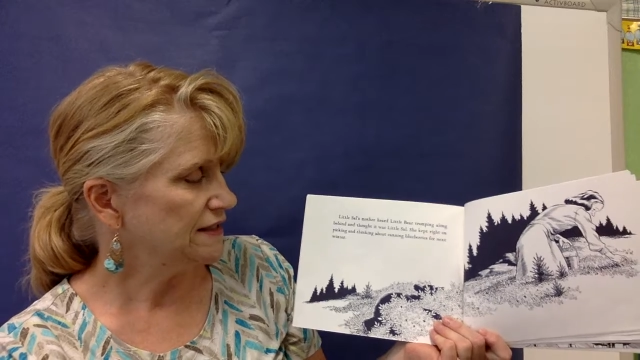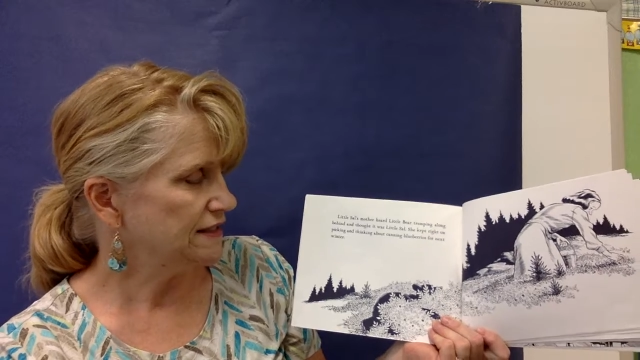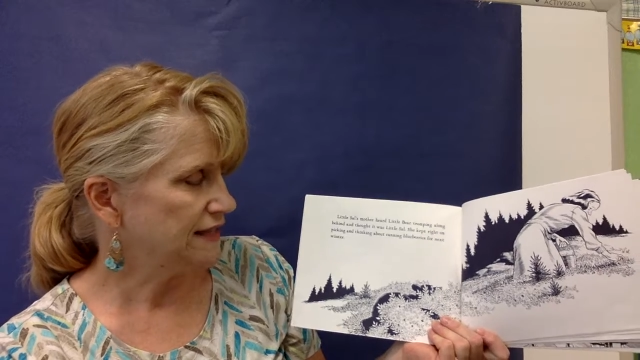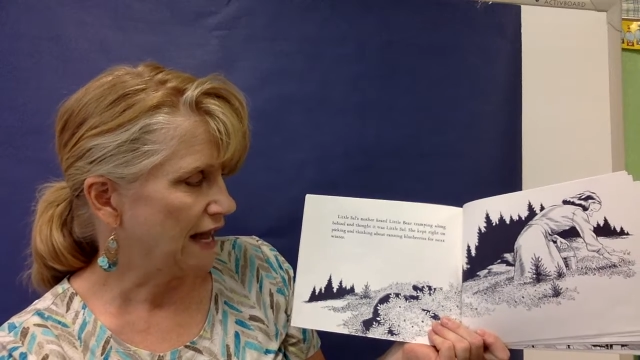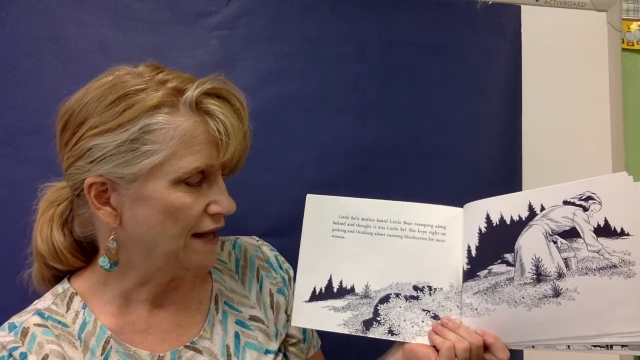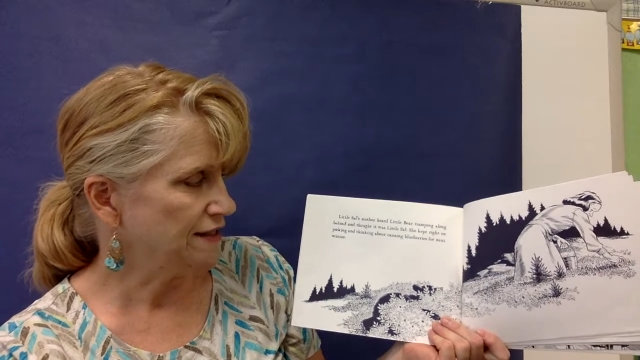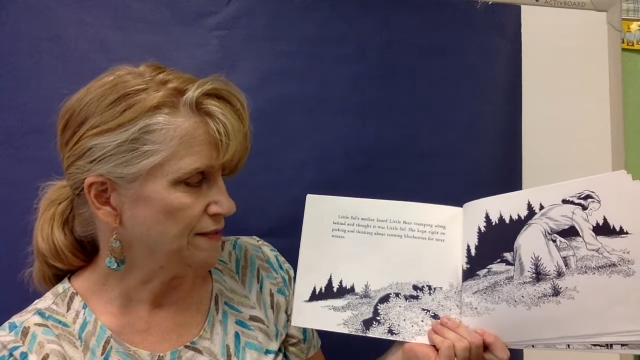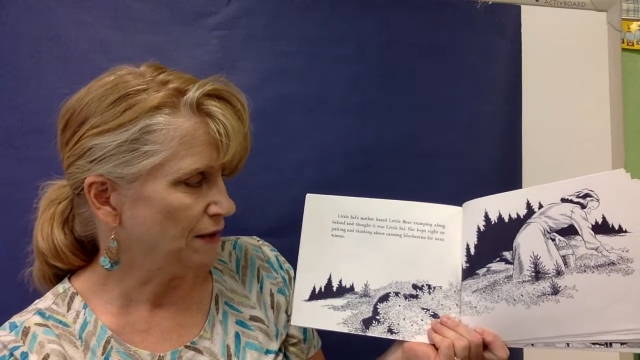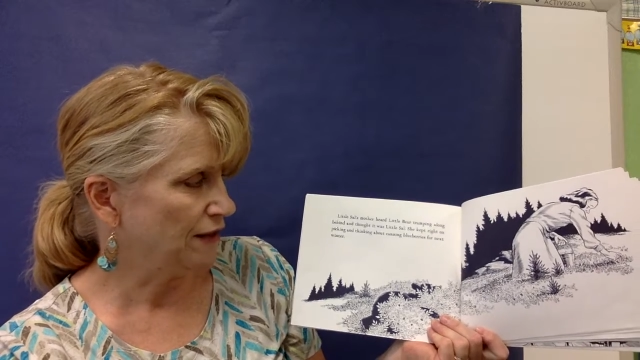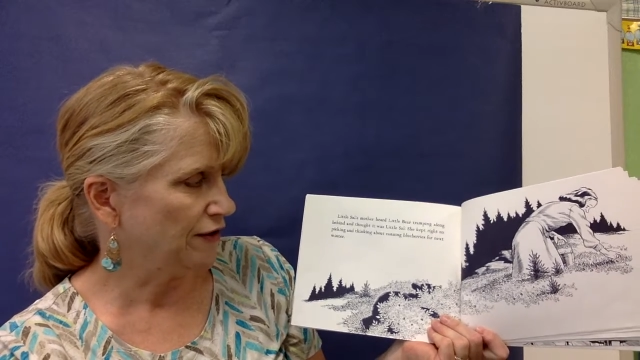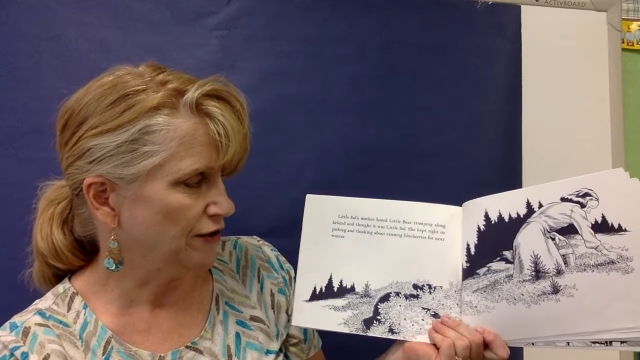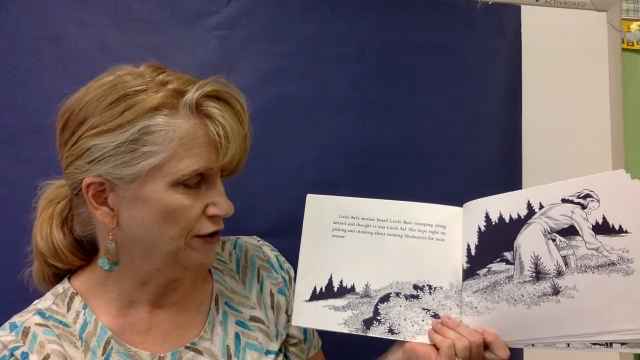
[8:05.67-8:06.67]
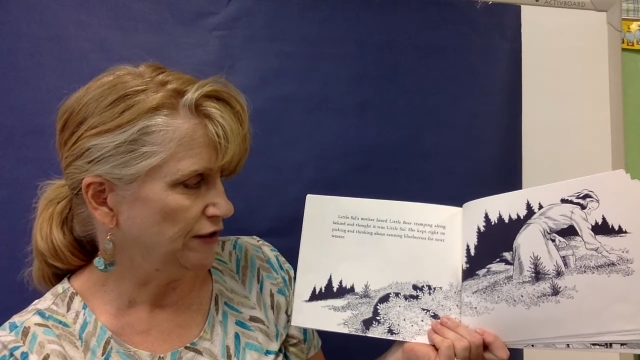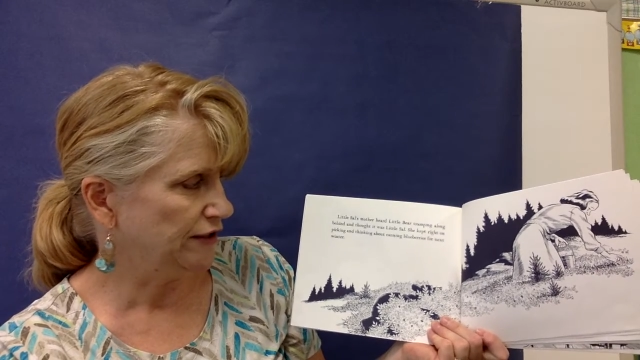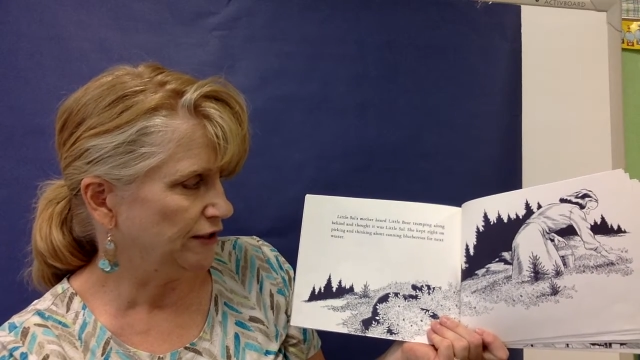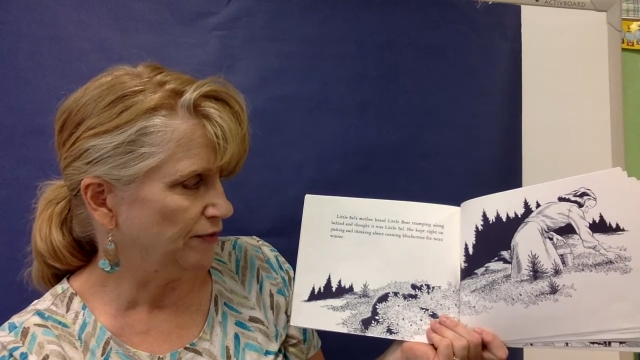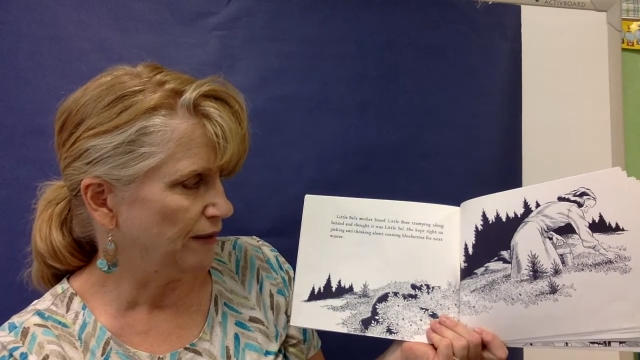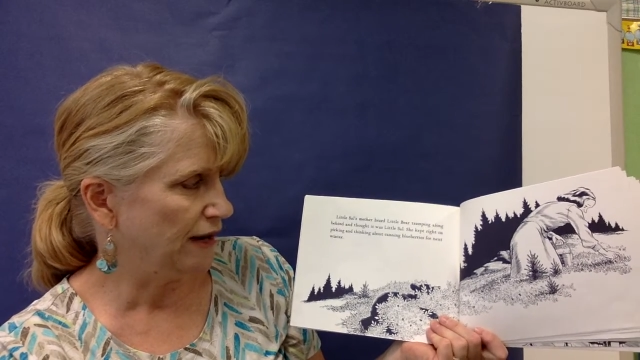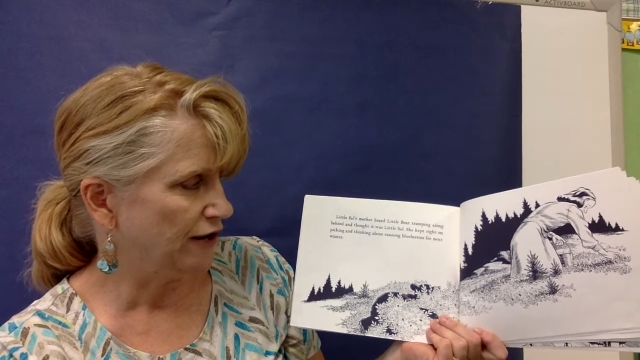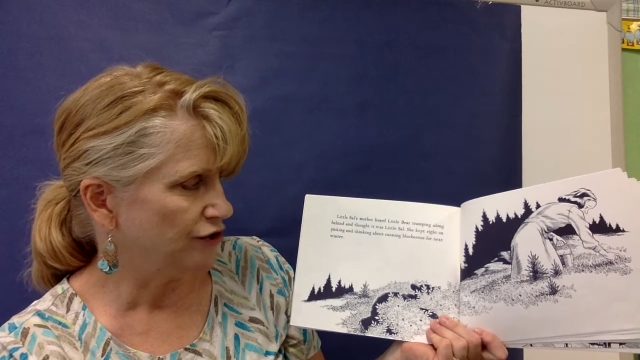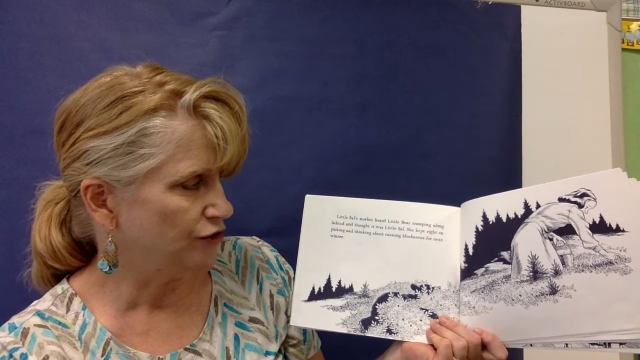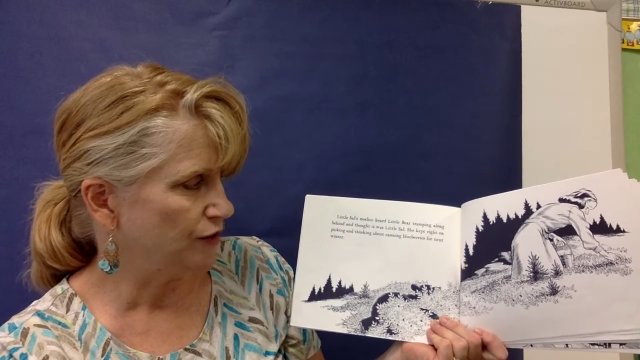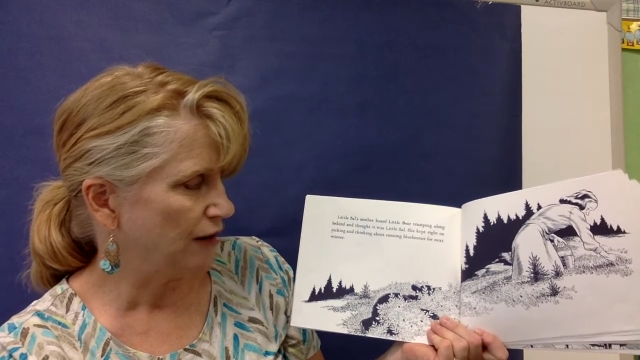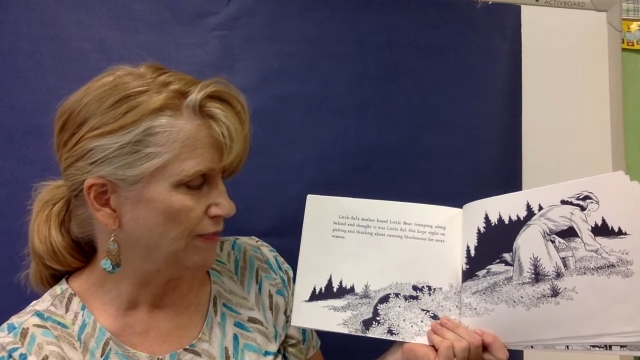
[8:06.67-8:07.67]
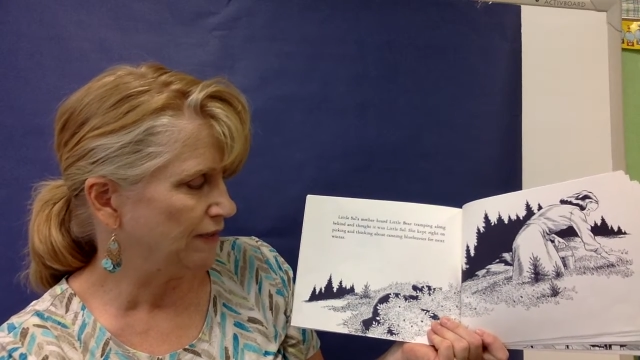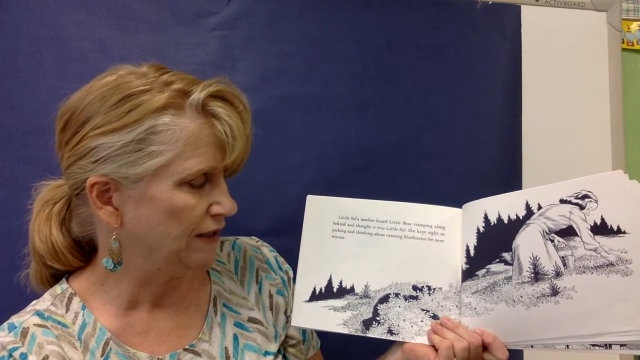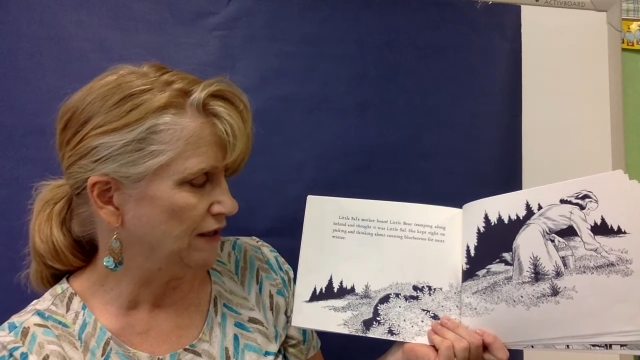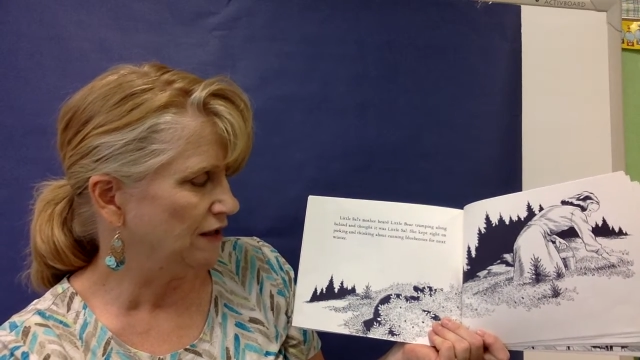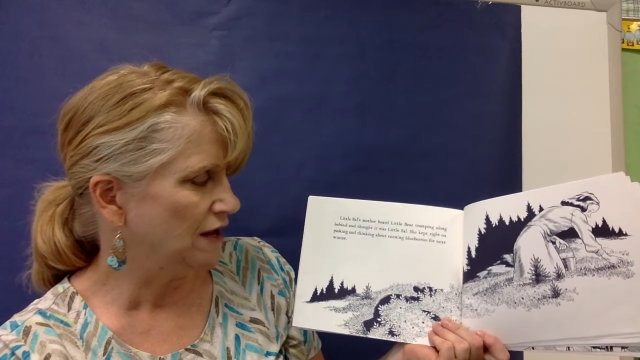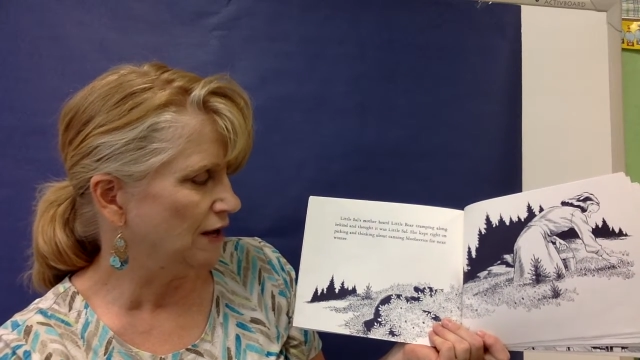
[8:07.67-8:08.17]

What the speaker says: Little Sal's mother heard Little Bear tramping